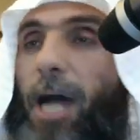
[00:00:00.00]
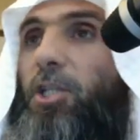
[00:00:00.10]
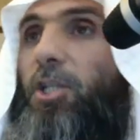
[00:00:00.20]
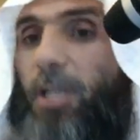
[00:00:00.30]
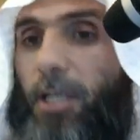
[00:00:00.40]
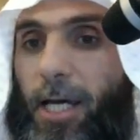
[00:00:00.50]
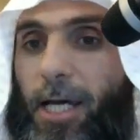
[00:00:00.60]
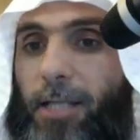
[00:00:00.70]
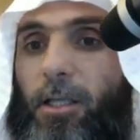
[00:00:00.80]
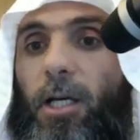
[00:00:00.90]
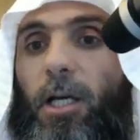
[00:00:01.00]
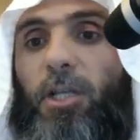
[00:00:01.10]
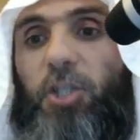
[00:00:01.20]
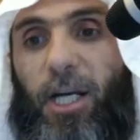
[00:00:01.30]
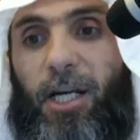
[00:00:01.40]
hajj, zakat,
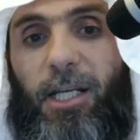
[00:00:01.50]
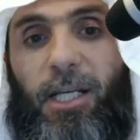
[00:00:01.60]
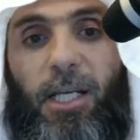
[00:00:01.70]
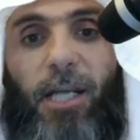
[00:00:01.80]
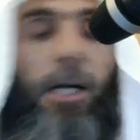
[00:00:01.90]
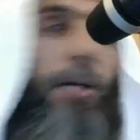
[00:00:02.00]
charity, and